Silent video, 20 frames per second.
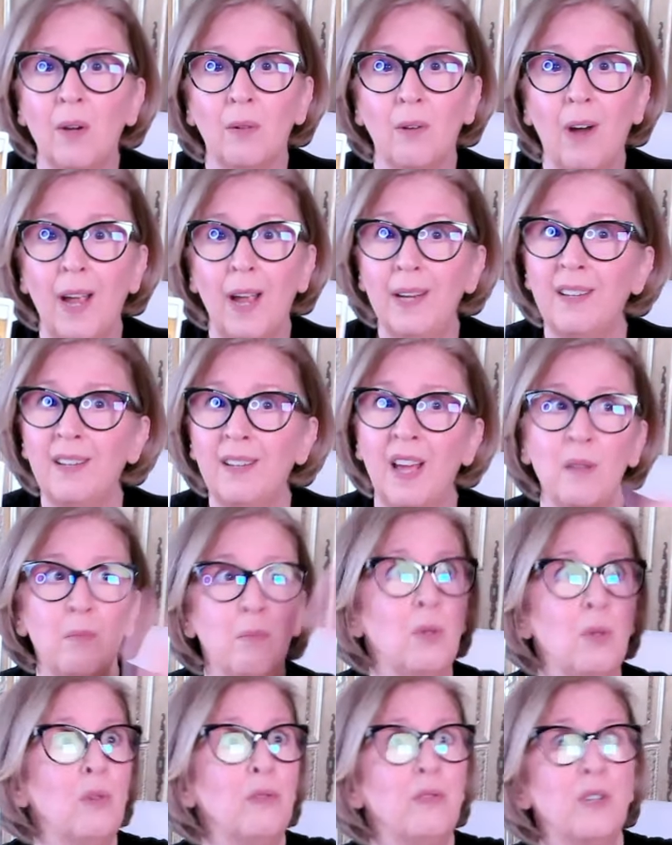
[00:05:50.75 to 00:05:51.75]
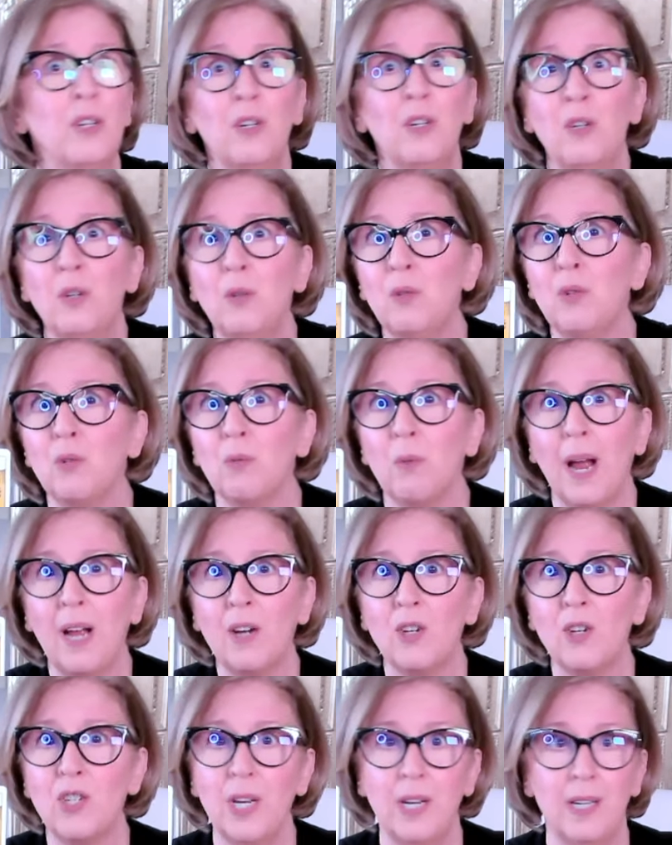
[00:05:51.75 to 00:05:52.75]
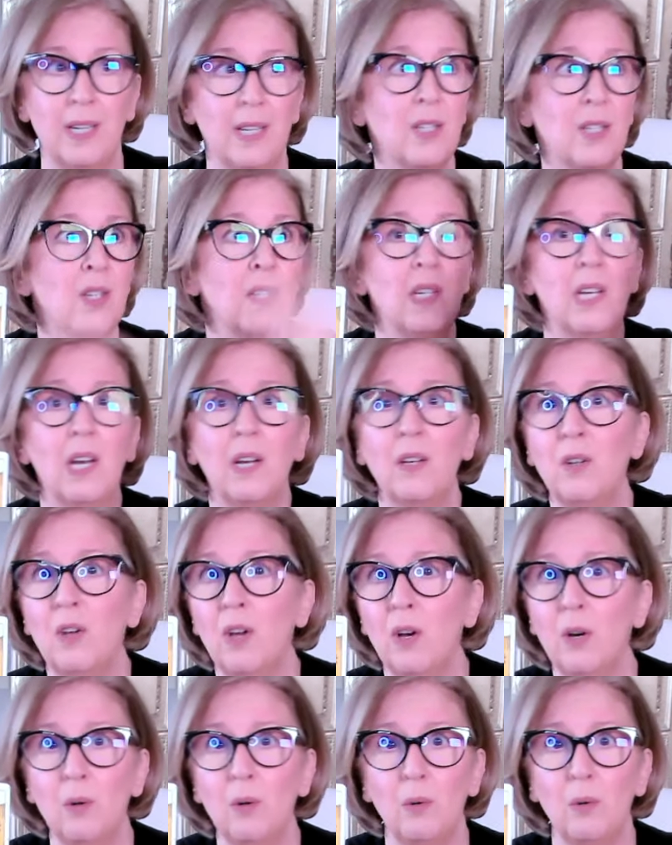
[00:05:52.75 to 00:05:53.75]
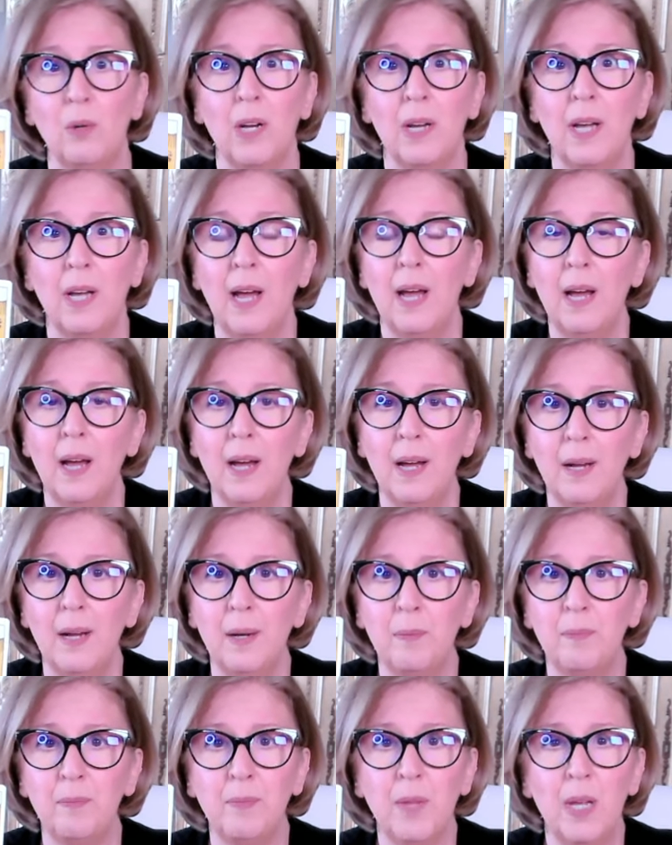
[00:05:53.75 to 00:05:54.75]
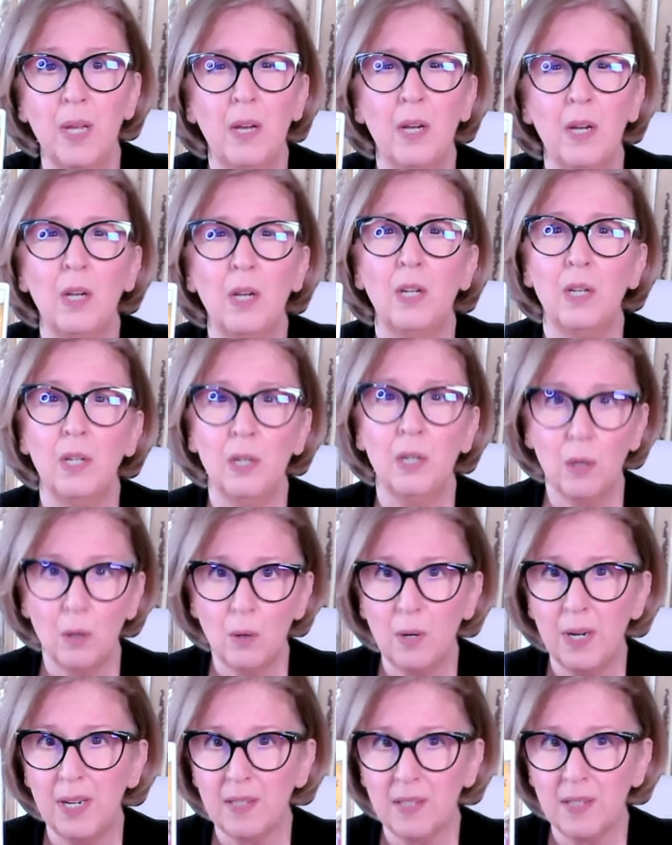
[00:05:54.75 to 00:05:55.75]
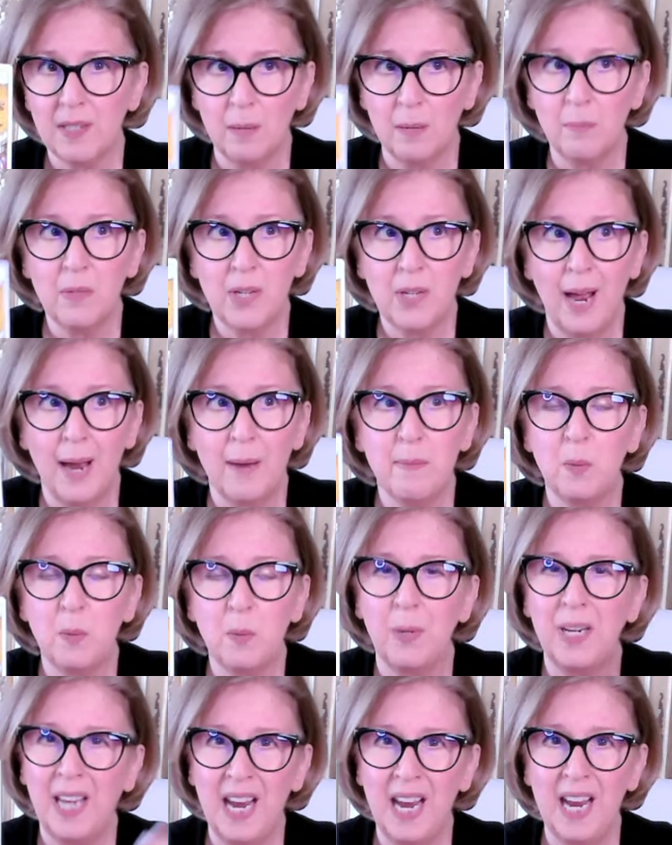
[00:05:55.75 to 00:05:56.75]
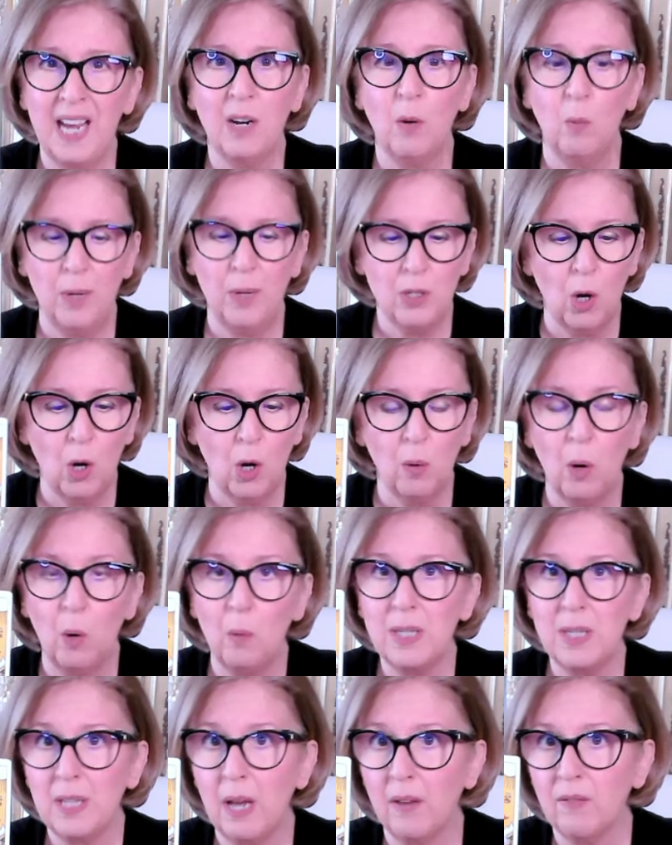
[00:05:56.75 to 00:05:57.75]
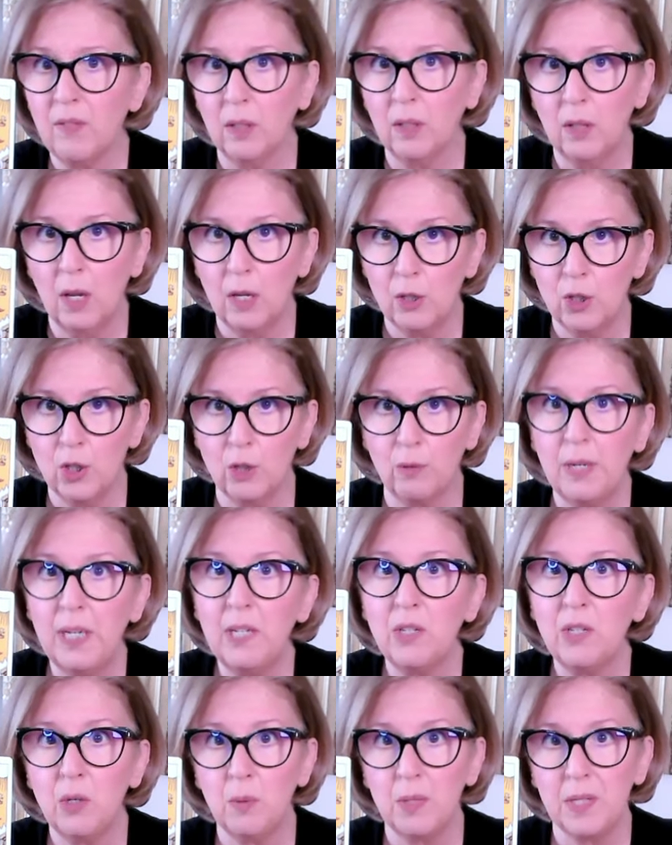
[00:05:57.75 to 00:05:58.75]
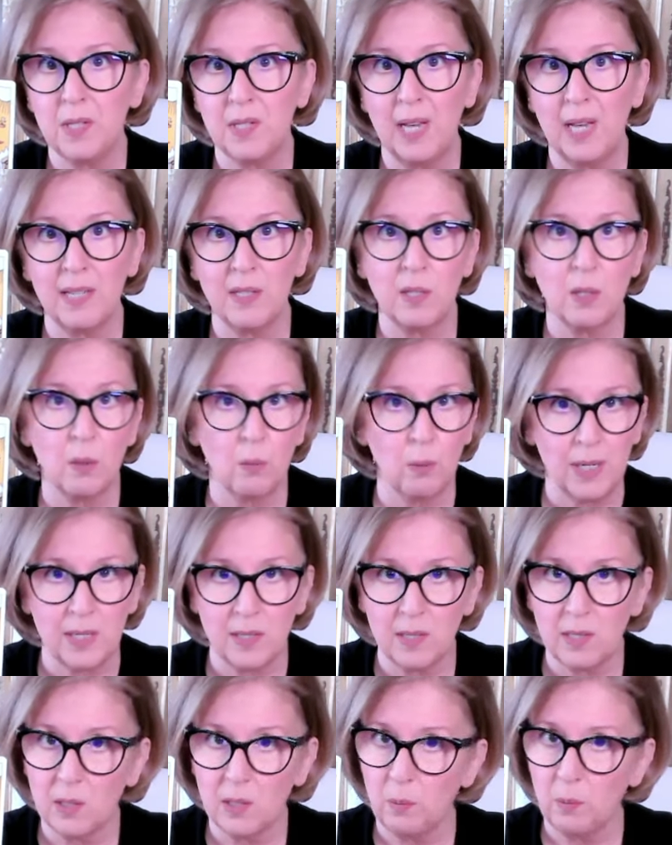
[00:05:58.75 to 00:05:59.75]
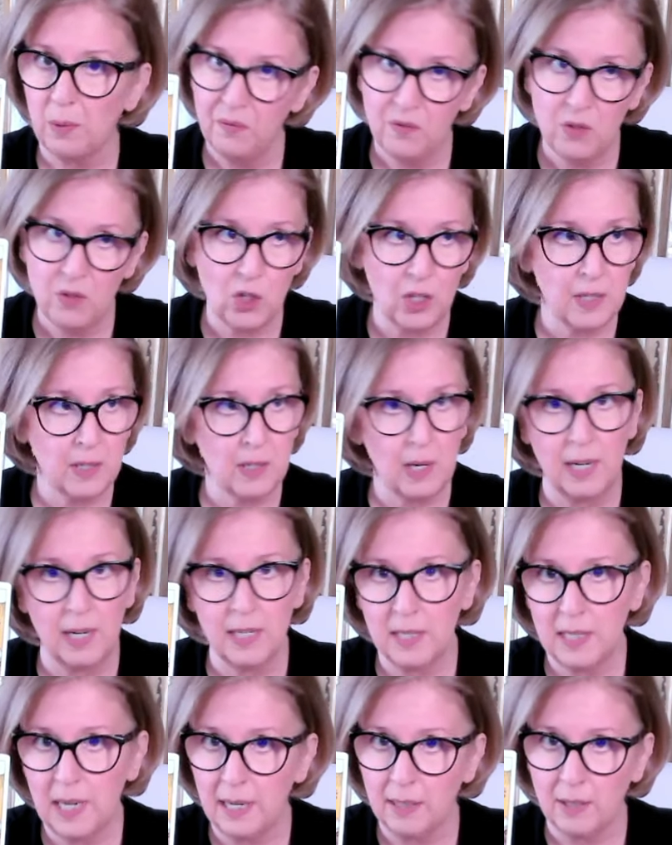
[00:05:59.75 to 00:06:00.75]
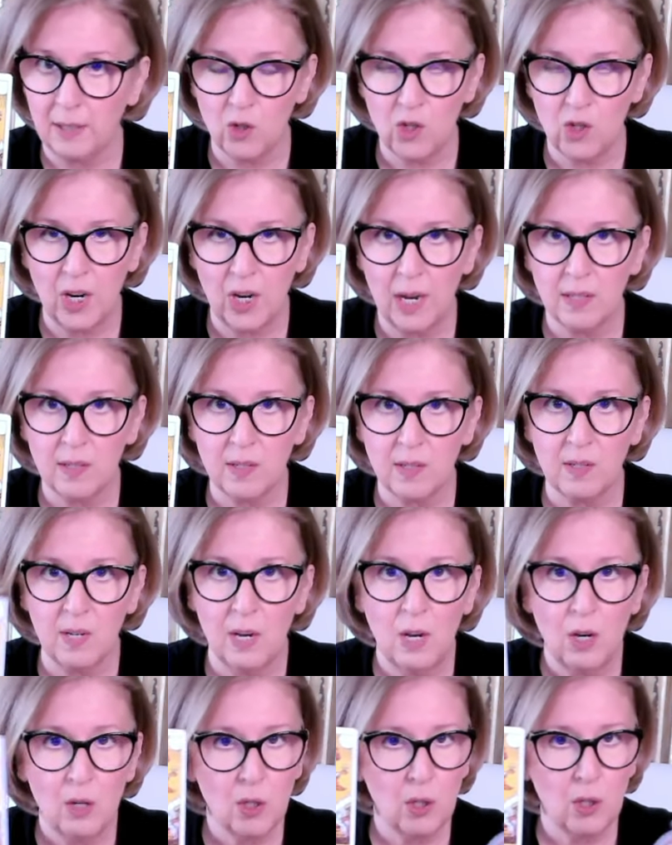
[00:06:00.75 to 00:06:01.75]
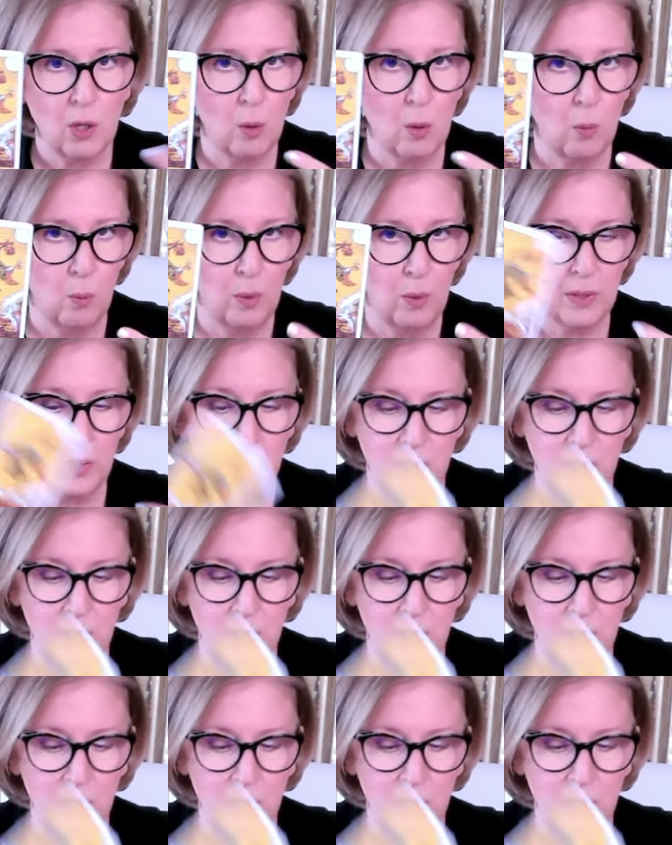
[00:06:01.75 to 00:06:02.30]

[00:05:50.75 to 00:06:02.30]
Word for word: right? And moved in a new direction into the unknown. Um, you know, it's sometimes we can't, we don't always have the luxury to assess the risks. We've just got to take the chance. So we'll